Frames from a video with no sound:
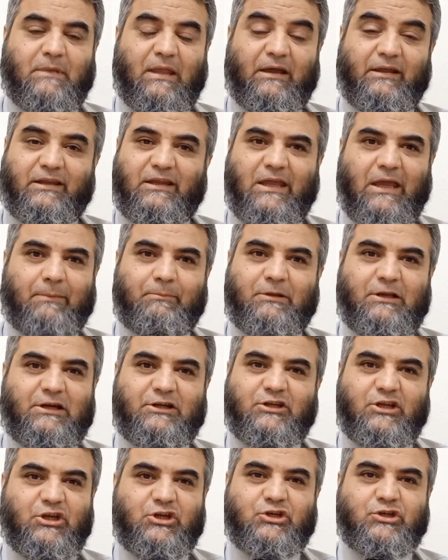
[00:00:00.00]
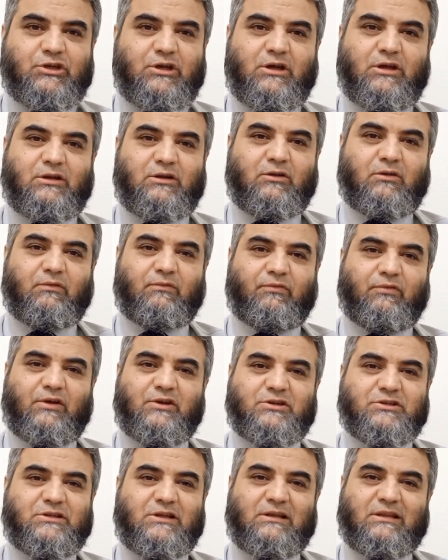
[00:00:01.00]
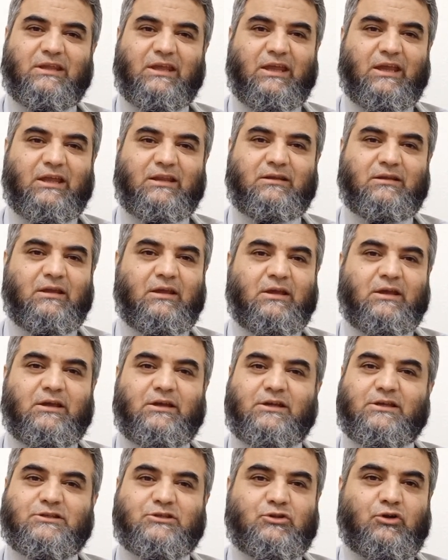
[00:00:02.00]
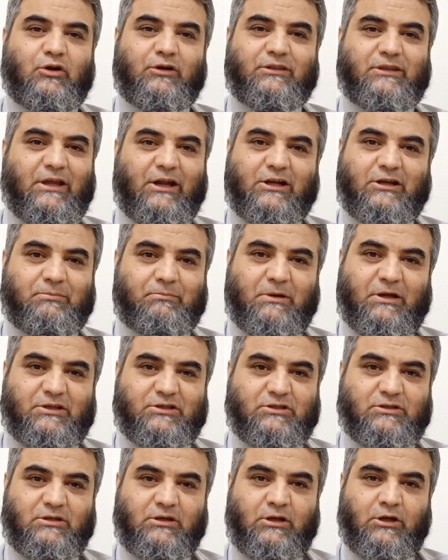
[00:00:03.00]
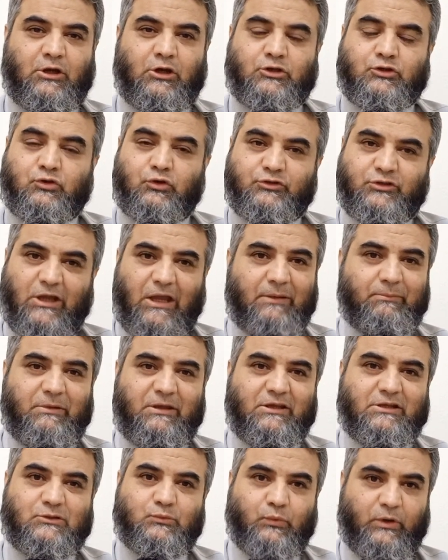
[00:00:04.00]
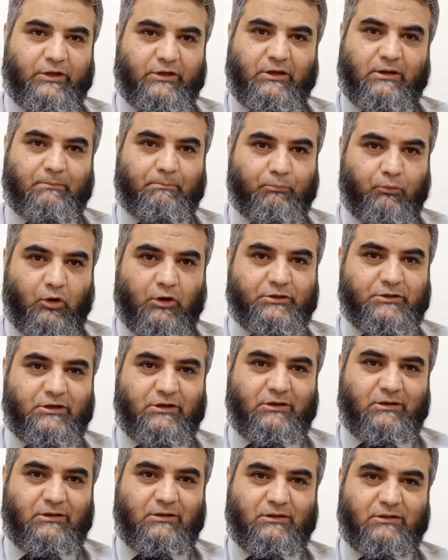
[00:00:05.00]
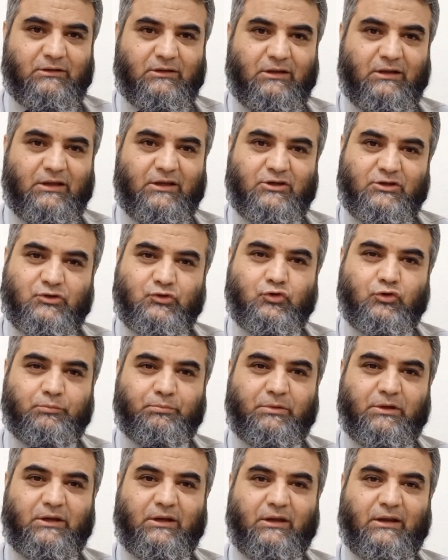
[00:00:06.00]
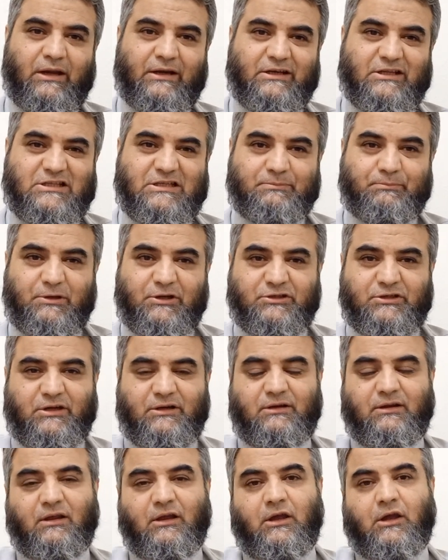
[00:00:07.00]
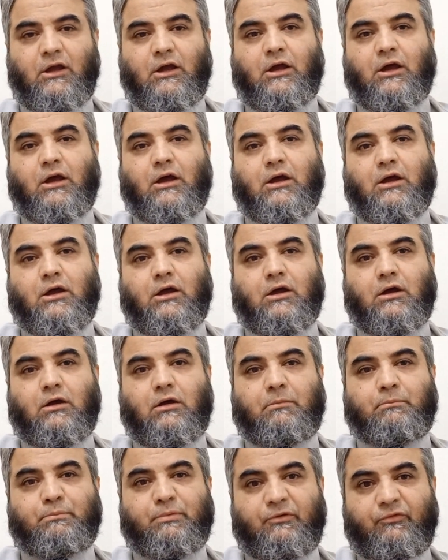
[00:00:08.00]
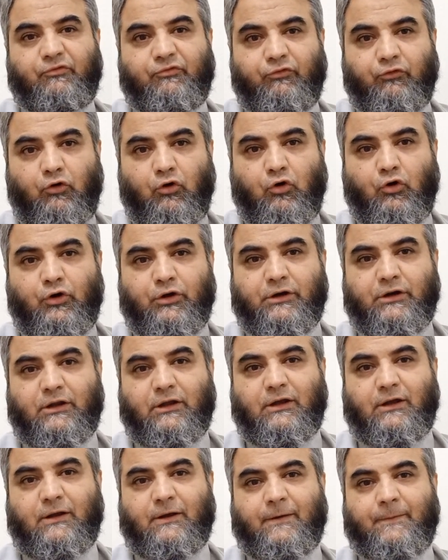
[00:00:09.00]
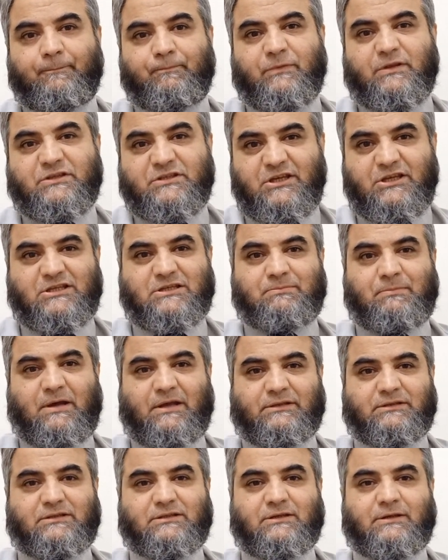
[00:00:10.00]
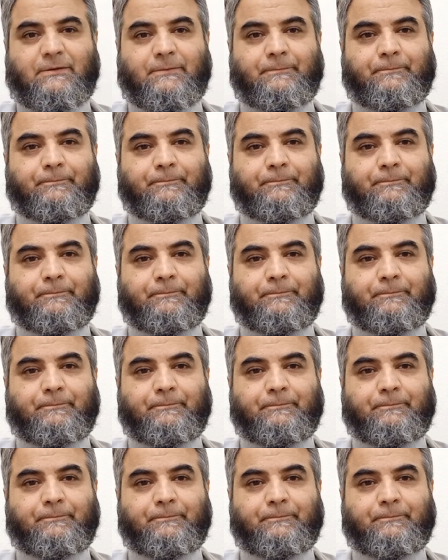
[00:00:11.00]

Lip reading: rehabilitation or functional gain is not that much. So timing is very important. It should be anticipated before 6 months.